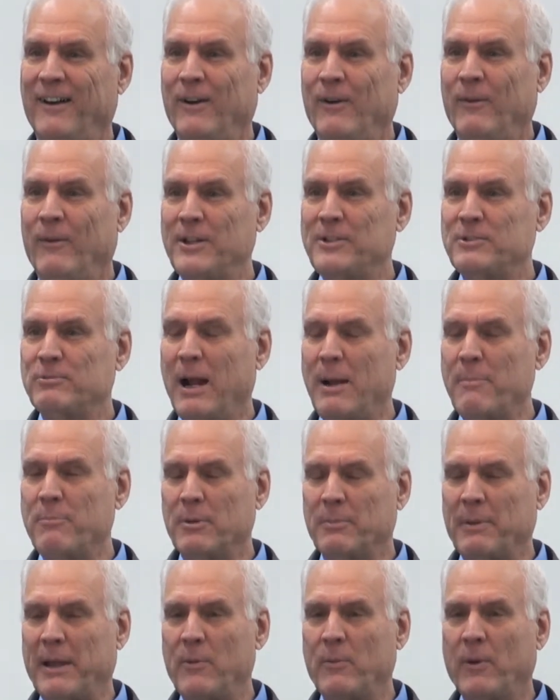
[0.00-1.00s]
What's
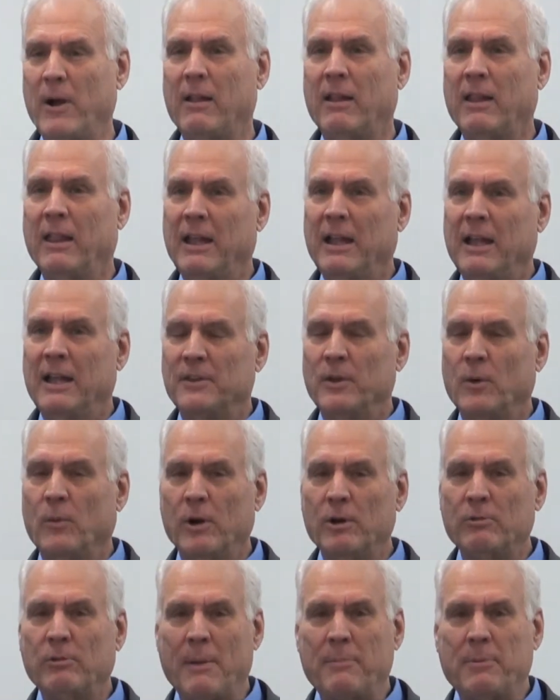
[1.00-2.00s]
reprobate? Well, the
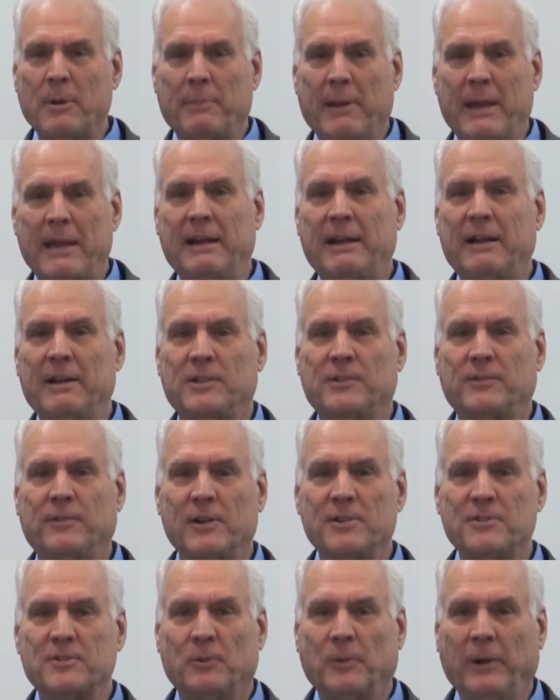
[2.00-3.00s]
word reprobate at its
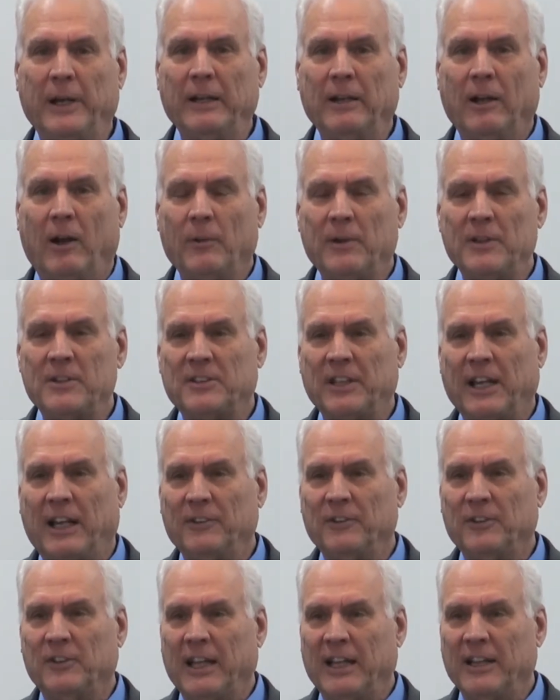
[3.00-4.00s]
first ring always
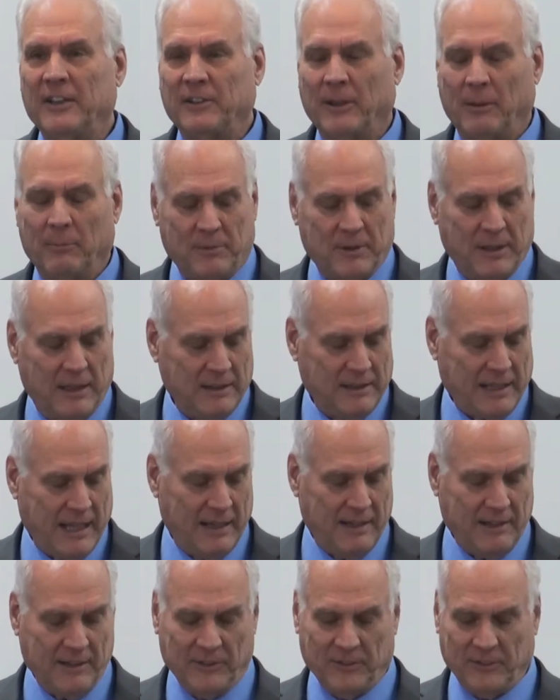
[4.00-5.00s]
sounds like something
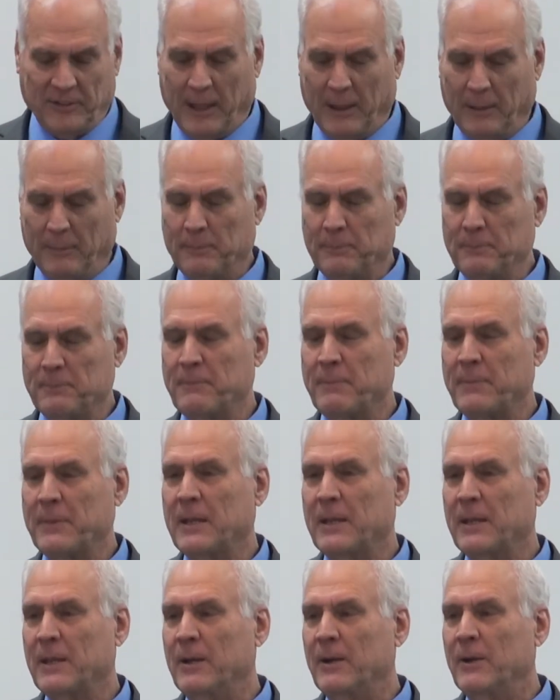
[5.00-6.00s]
that is um,
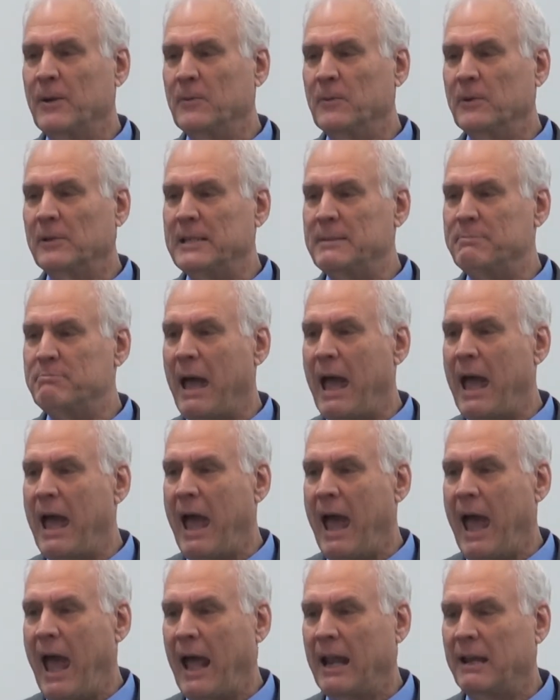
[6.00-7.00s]
really
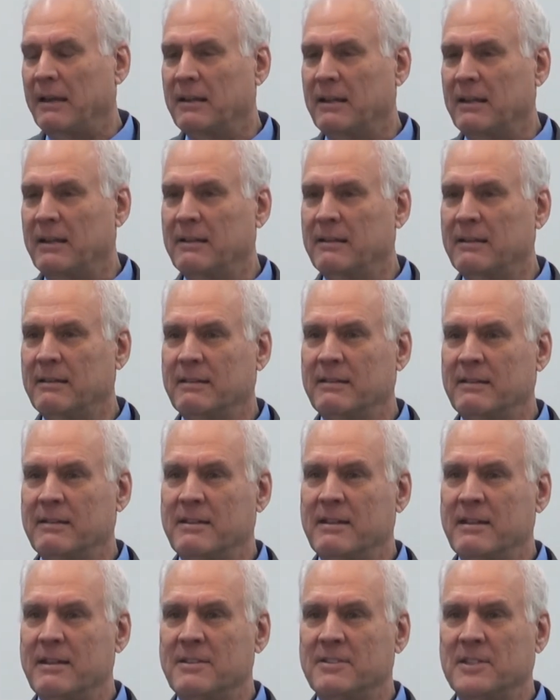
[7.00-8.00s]
bad.
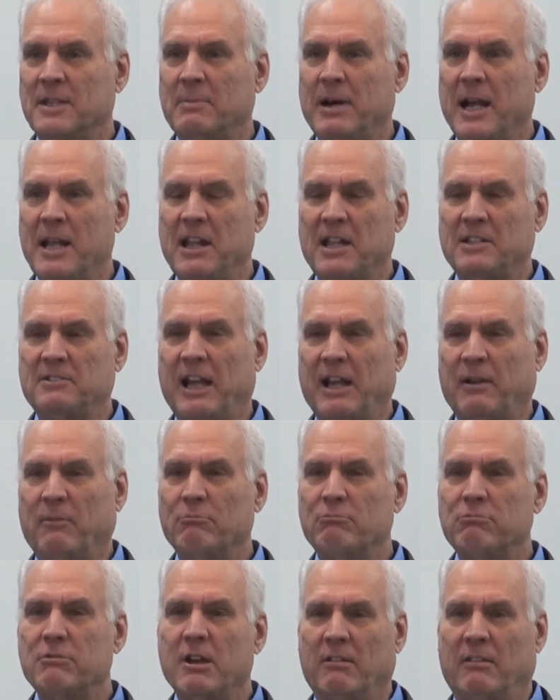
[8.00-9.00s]
Somebody that's like
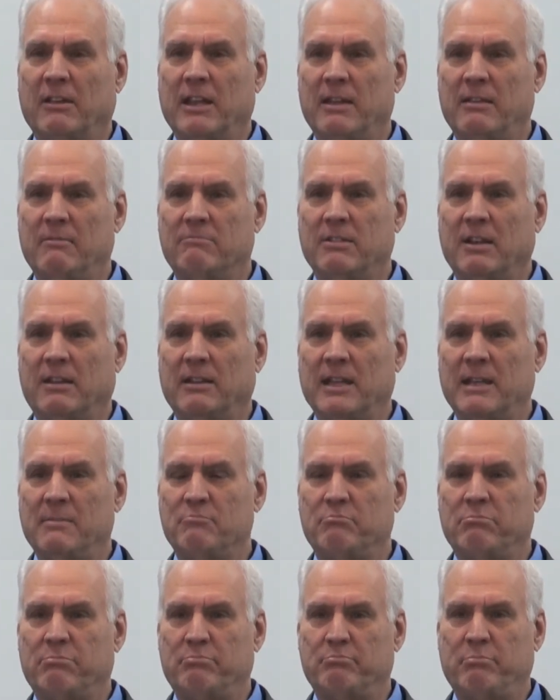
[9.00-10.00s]
really, really
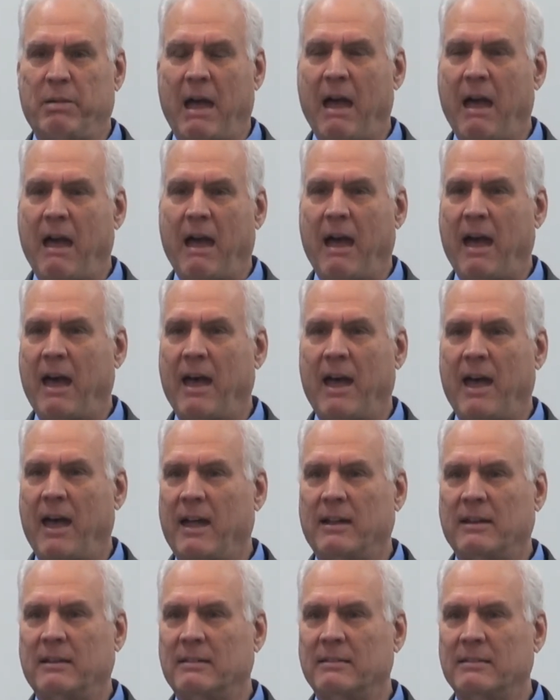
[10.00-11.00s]
bad.